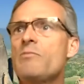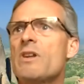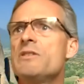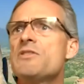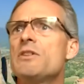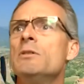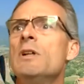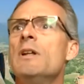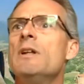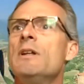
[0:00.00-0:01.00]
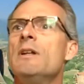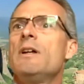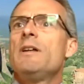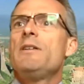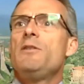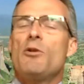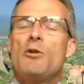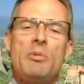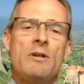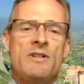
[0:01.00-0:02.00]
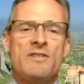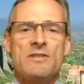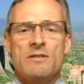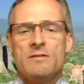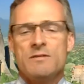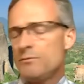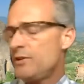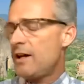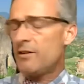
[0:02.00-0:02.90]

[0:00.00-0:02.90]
And so your appearance, without